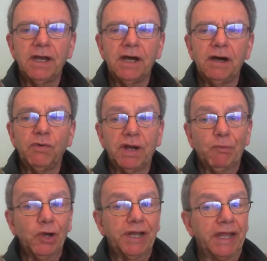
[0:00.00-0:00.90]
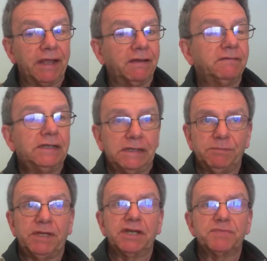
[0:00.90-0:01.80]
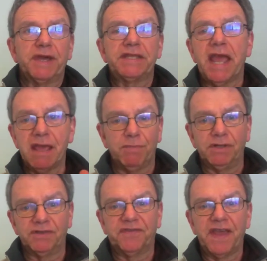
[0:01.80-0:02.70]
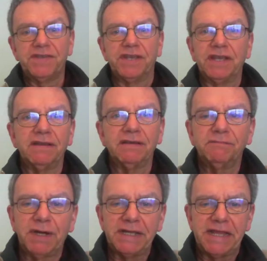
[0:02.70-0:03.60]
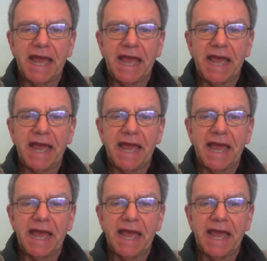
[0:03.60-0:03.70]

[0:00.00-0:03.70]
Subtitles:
when I'm working because my table is facing my